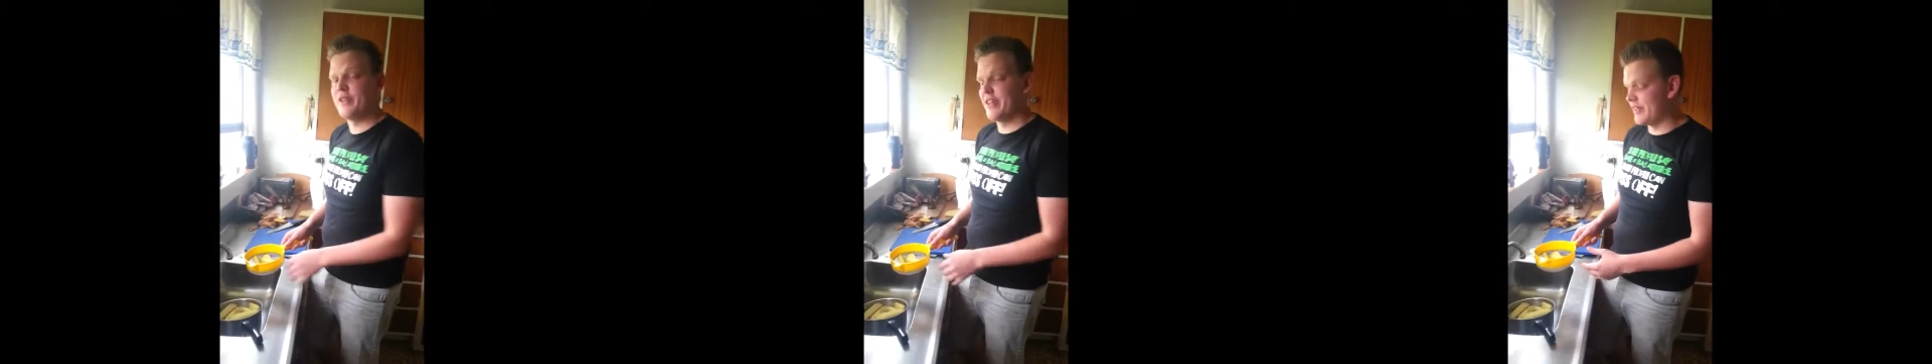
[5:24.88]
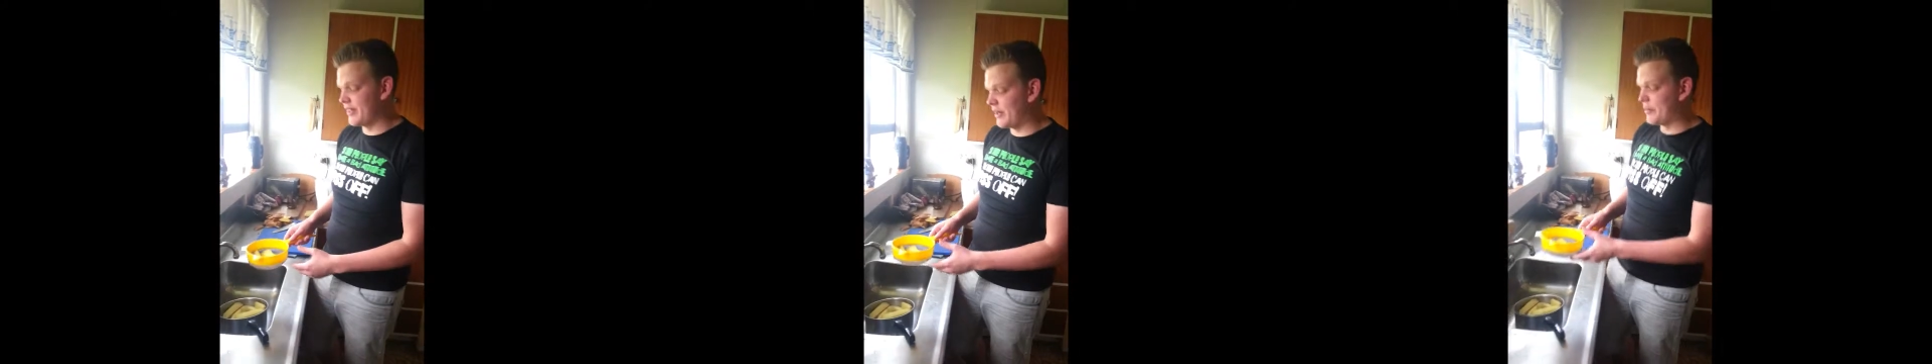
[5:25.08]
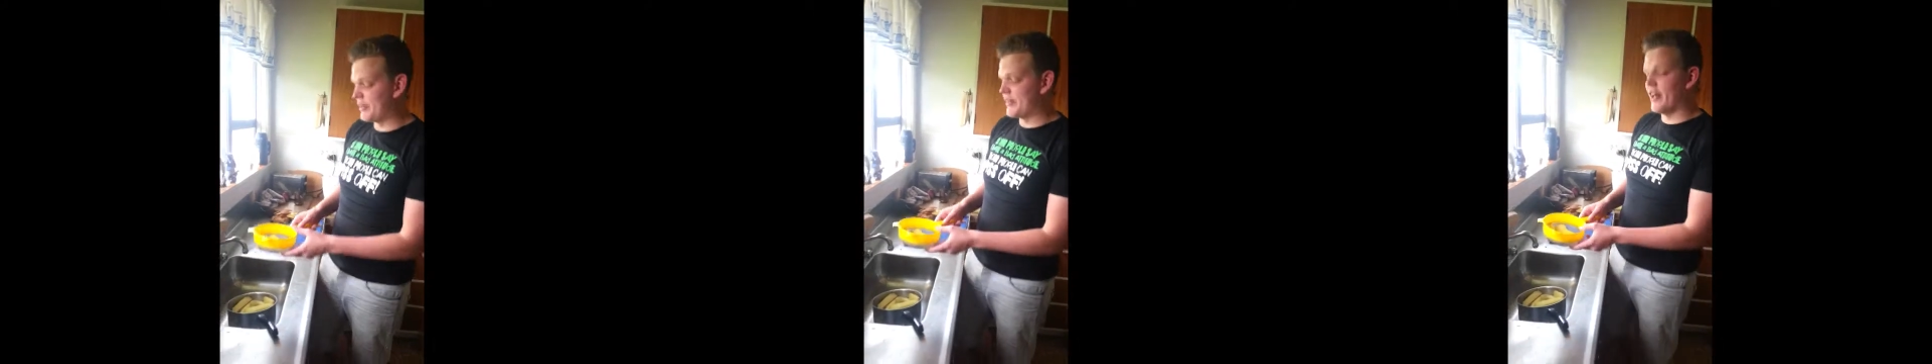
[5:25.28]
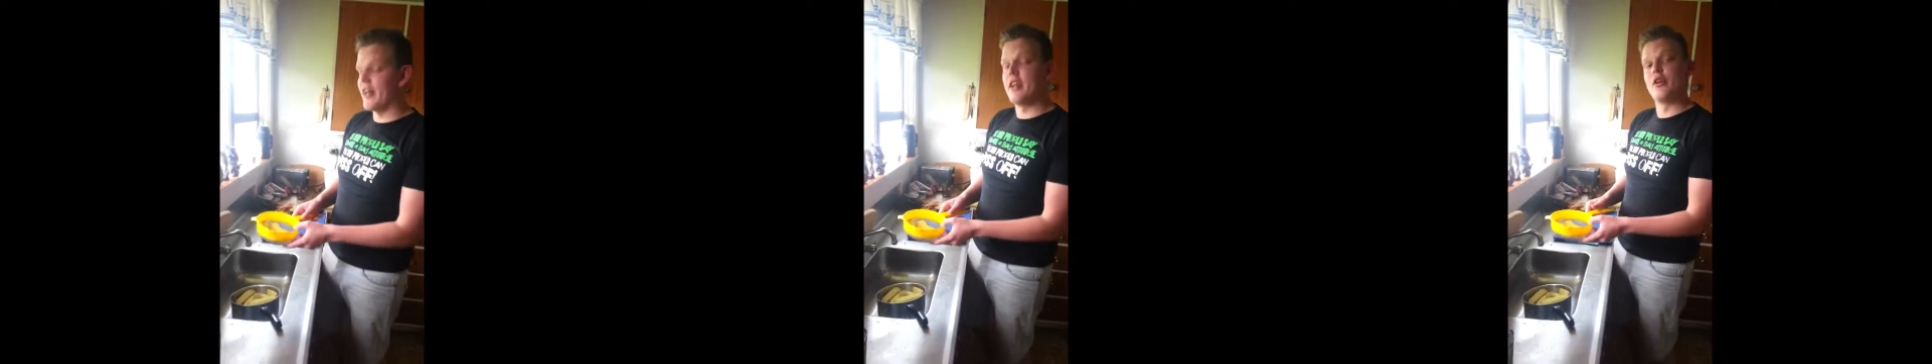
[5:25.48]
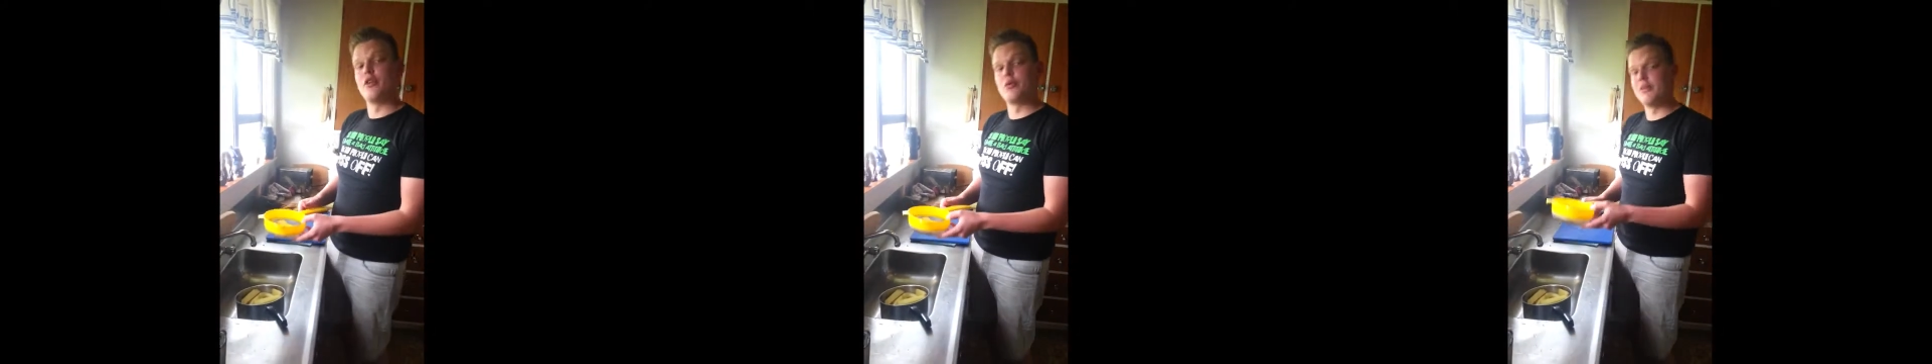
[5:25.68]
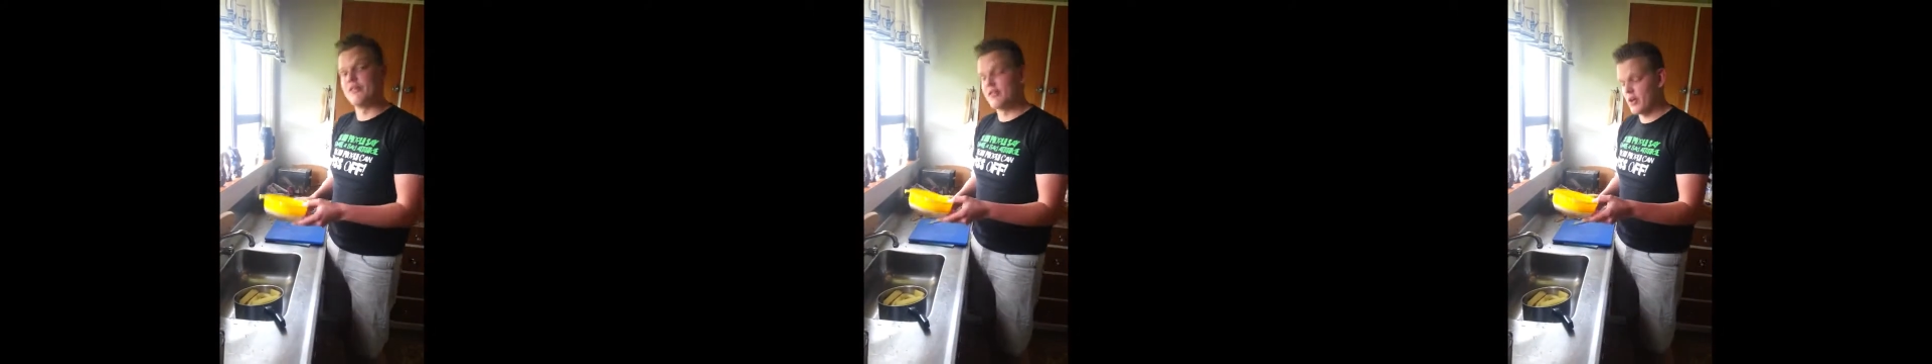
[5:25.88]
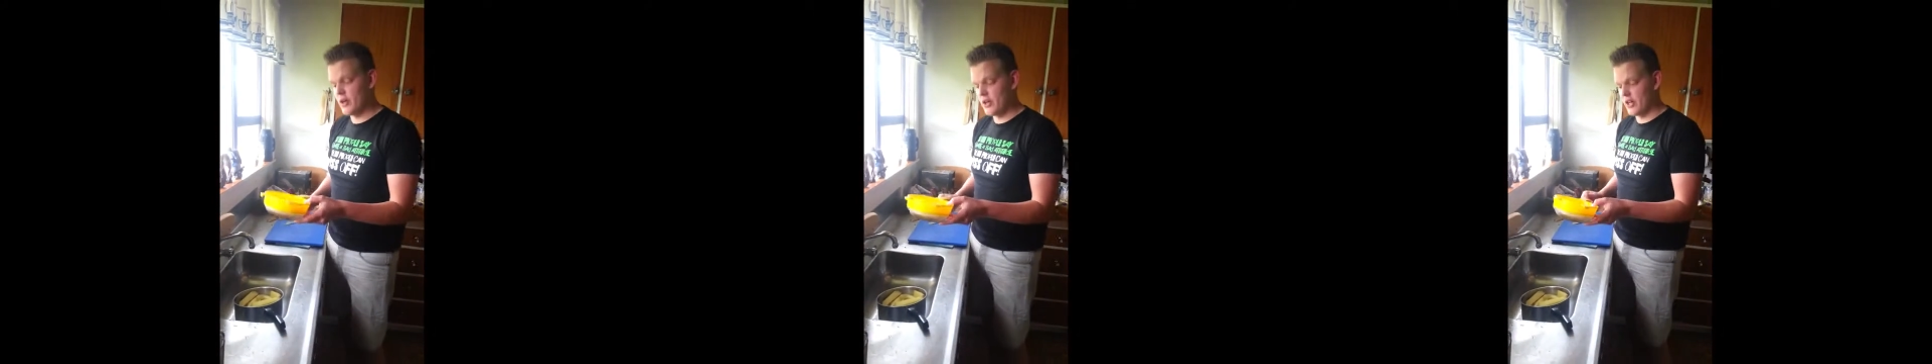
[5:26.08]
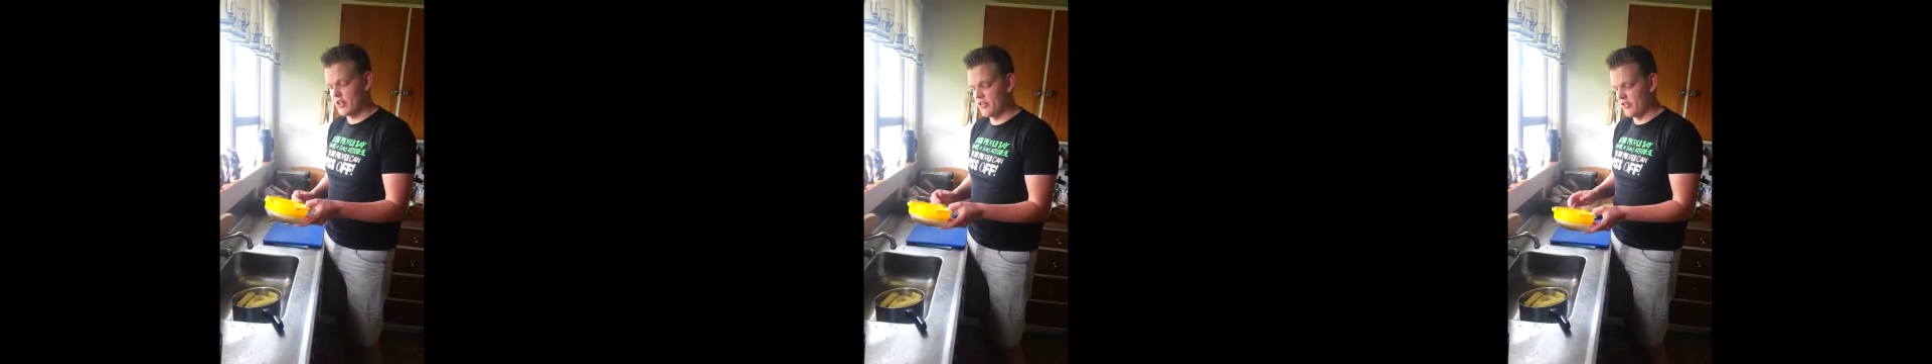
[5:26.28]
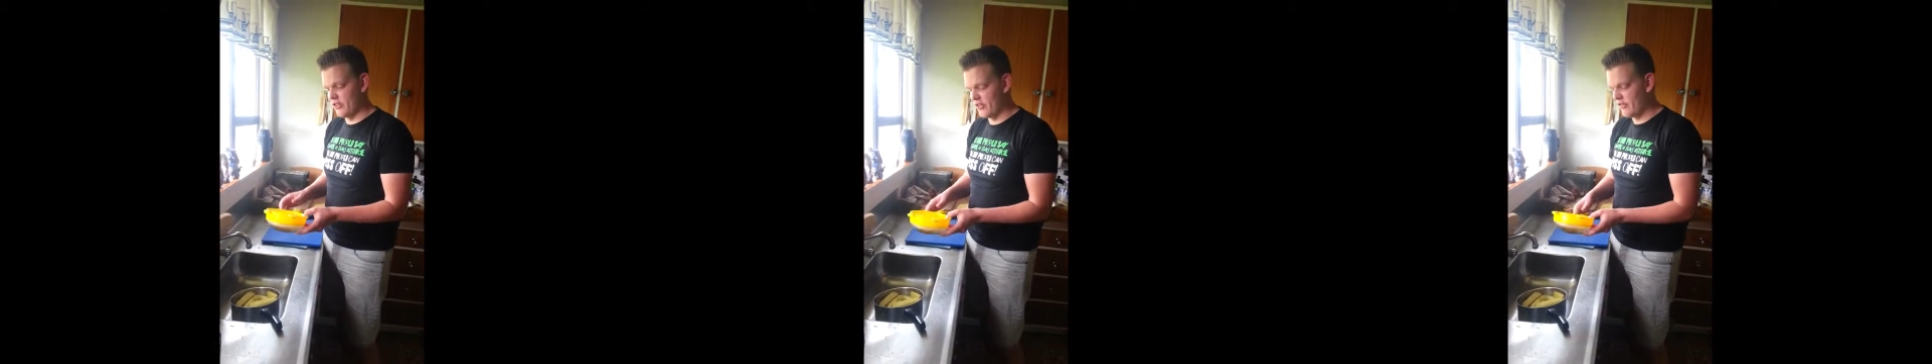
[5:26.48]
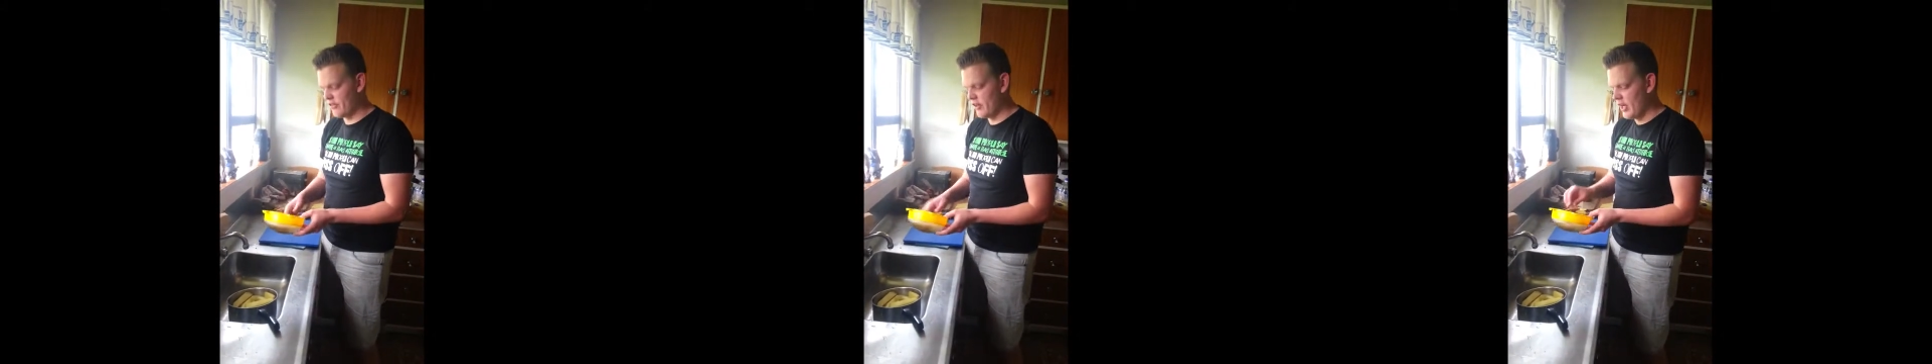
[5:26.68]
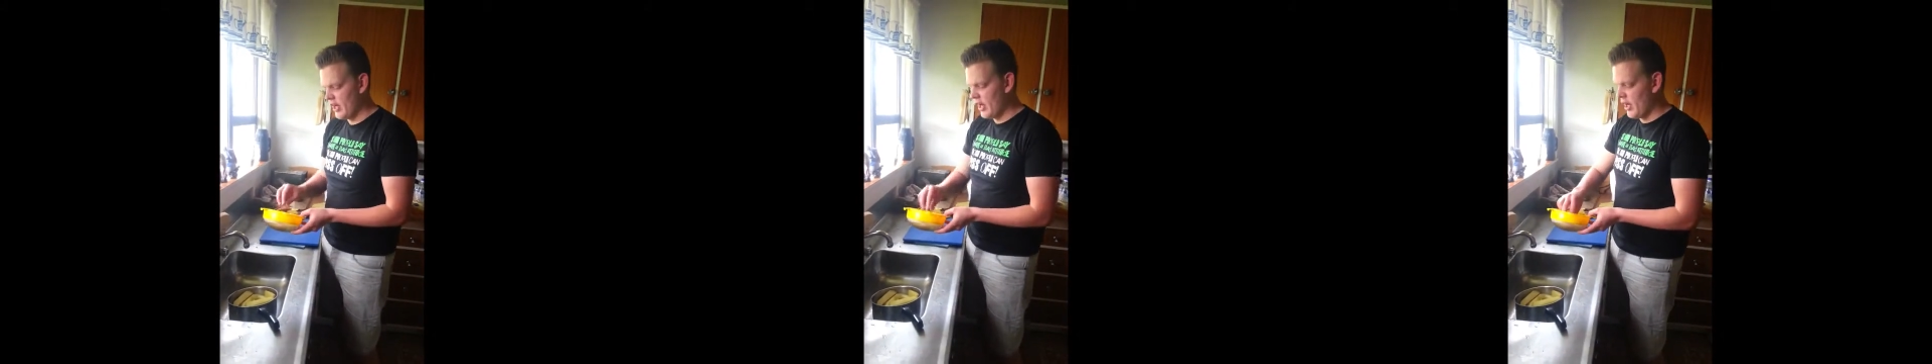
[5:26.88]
cooked down our potatoes, we've got our sieve.